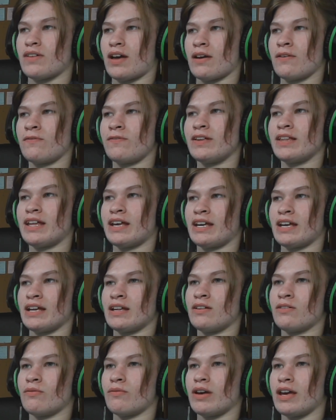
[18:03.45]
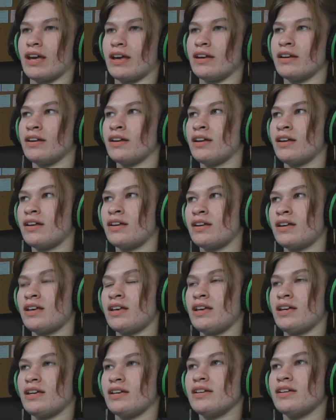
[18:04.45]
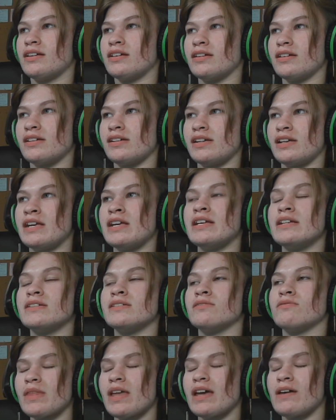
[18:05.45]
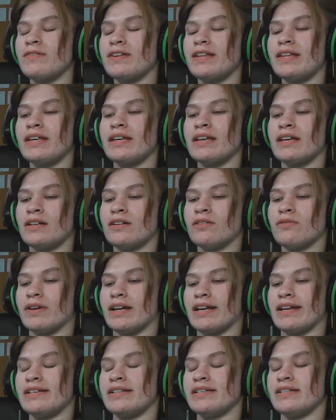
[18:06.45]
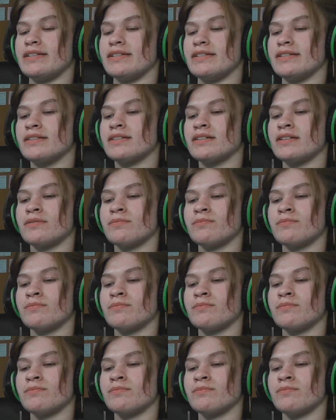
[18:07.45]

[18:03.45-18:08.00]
I feel like in a way he's I feel like in a way he's